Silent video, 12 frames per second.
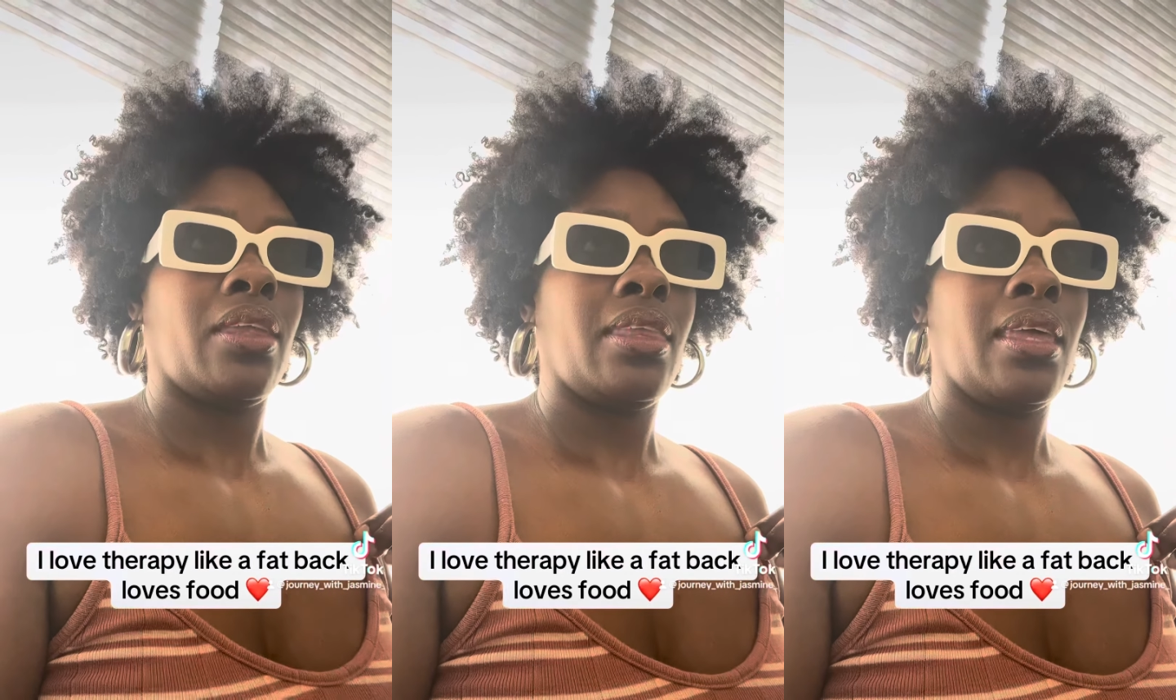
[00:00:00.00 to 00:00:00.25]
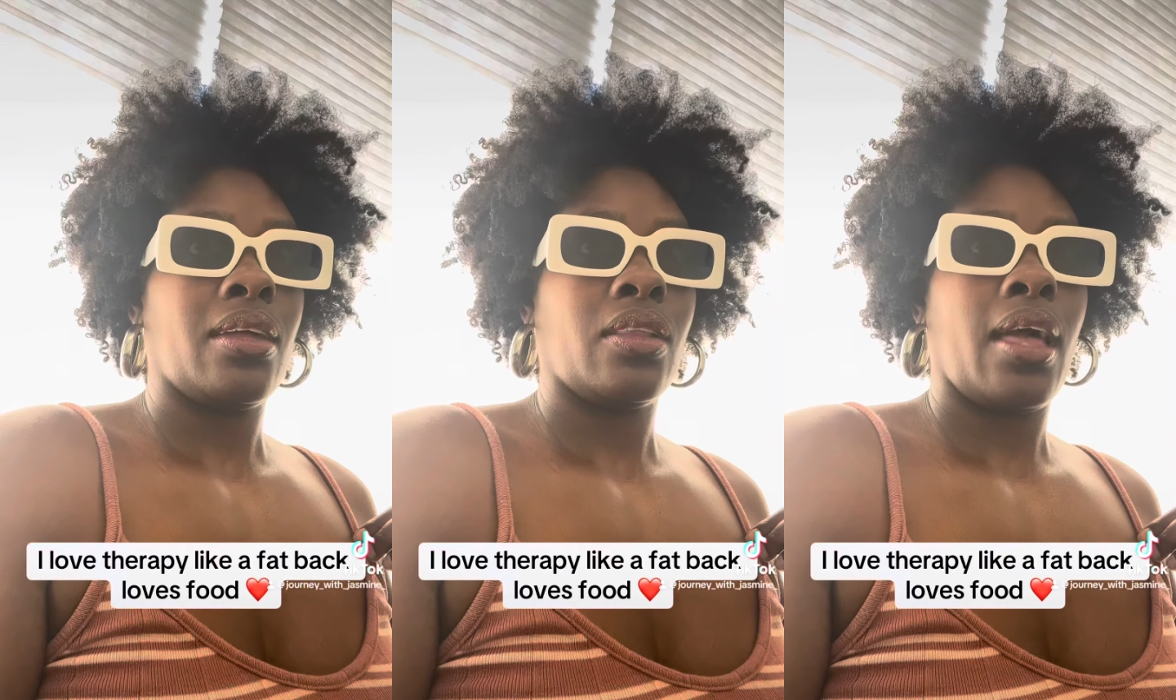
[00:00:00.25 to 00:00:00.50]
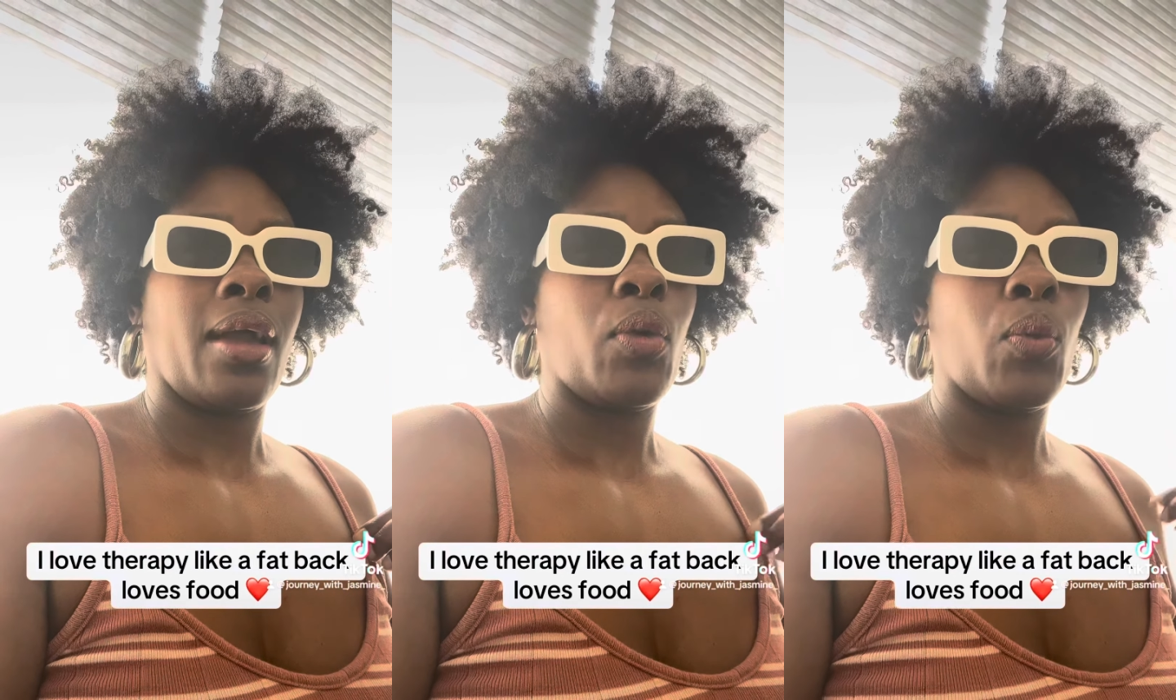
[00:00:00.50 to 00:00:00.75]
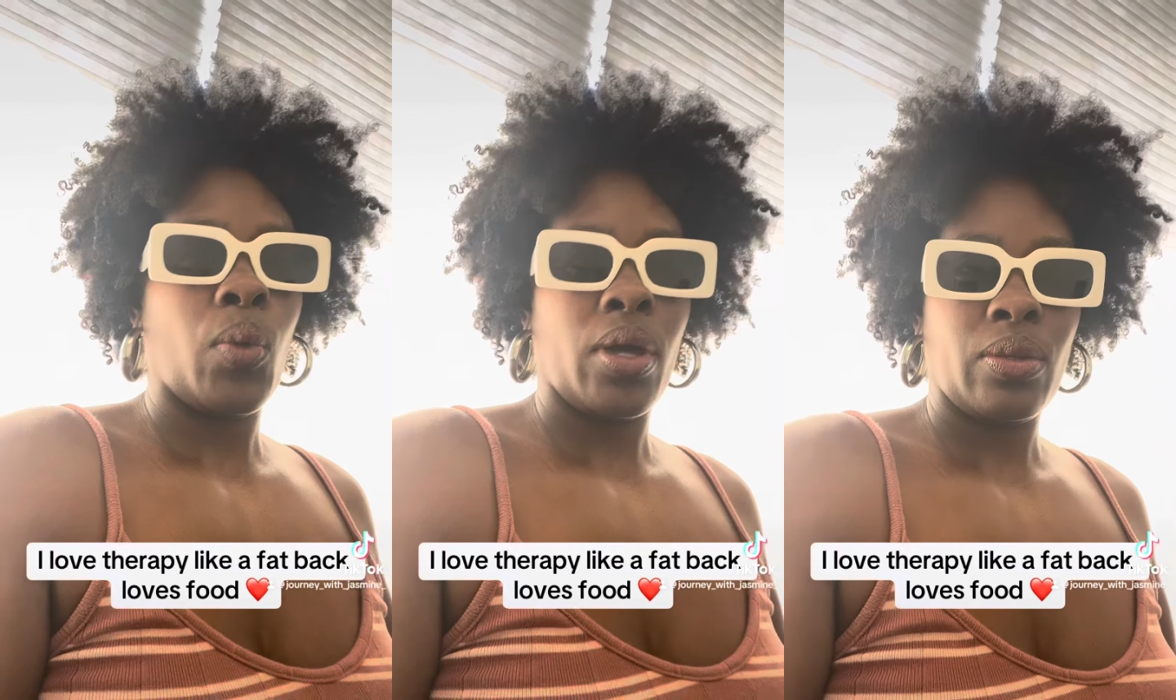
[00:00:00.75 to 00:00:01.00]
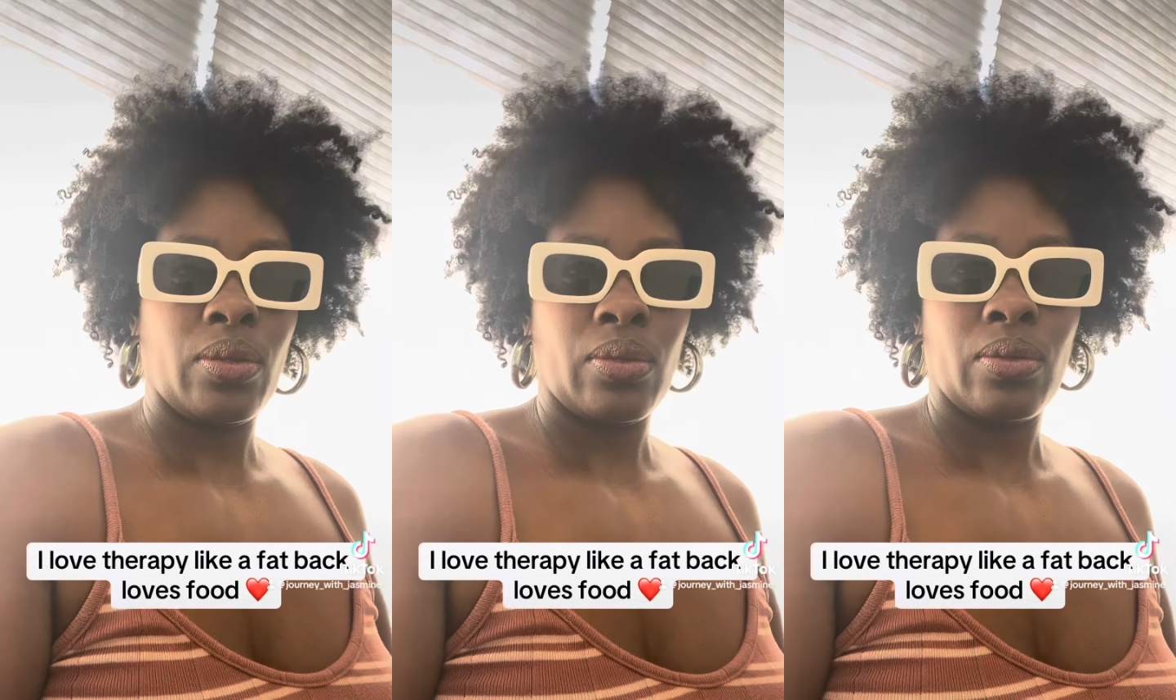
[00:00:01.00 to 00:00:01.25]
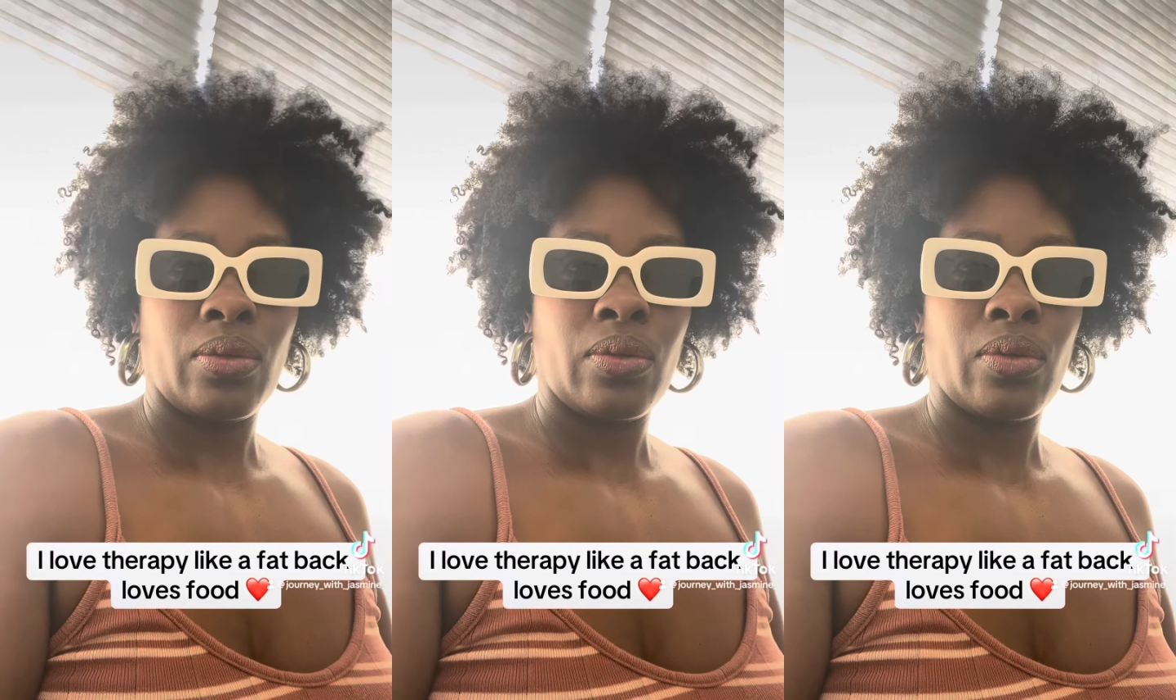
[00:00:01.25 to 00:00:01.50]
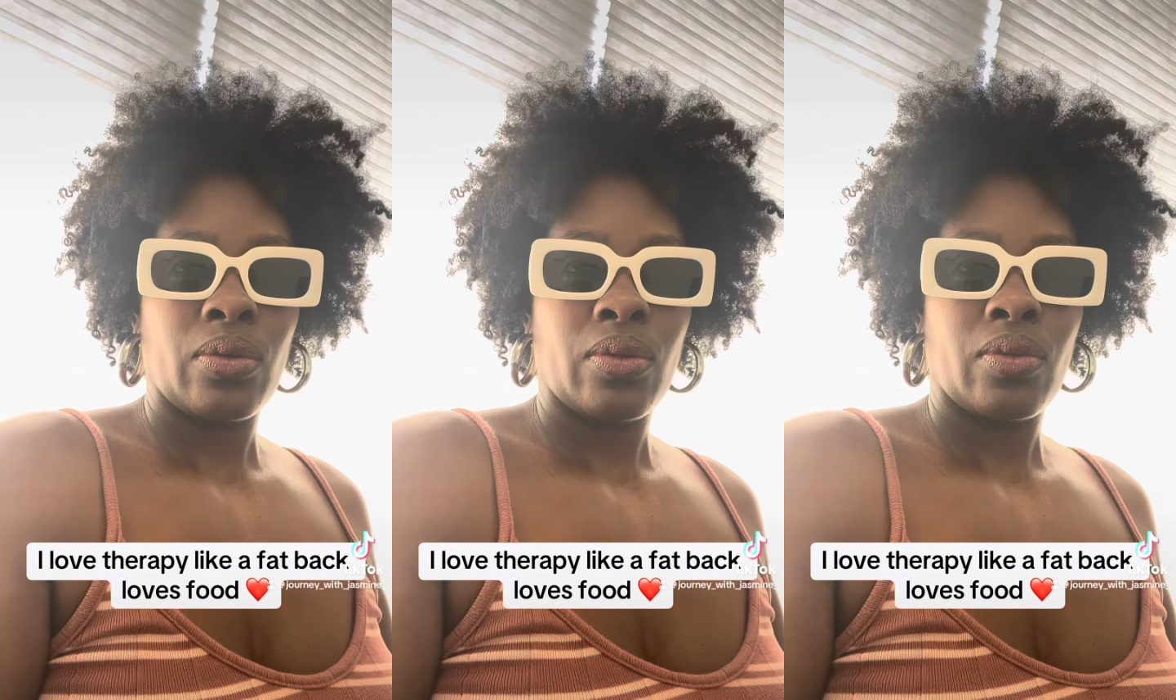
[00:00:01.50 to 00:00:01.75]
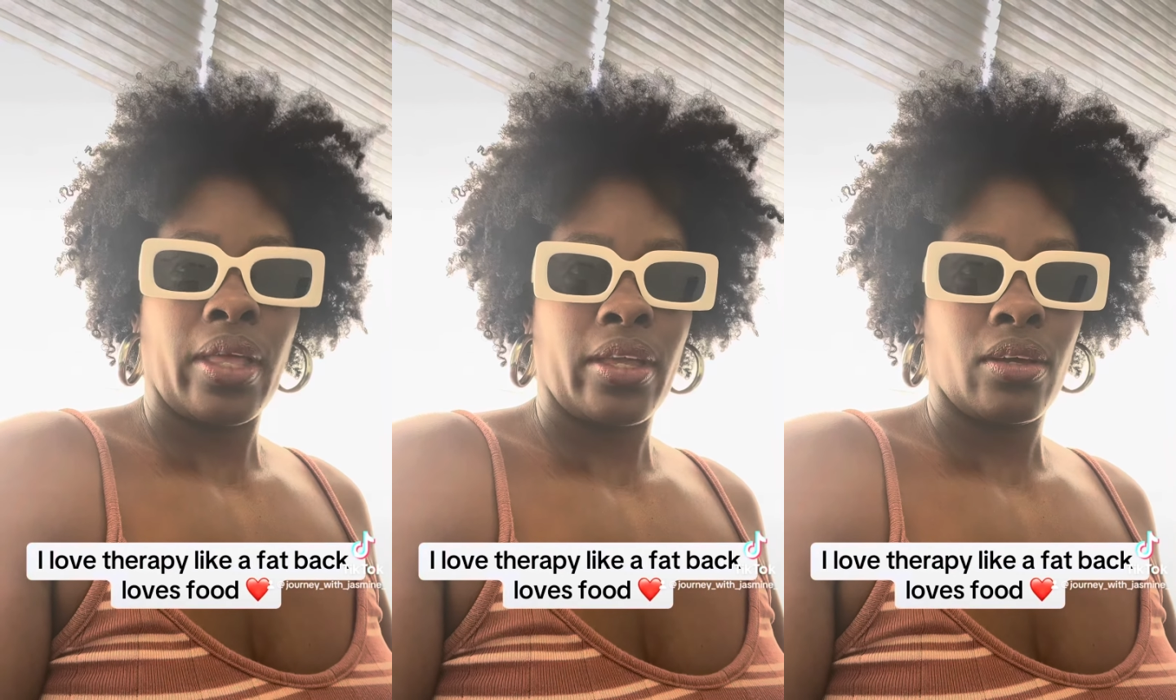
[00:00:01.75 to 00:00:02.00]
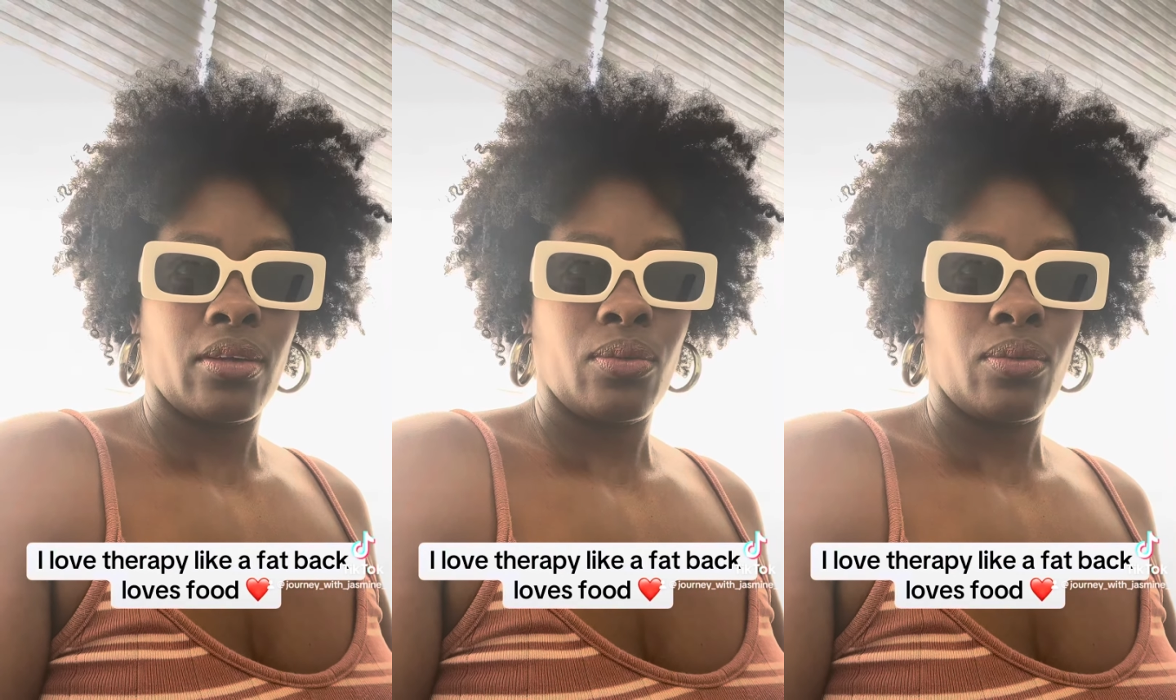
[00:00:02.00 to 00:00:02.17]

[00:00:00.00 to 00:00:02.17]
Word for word: think like when like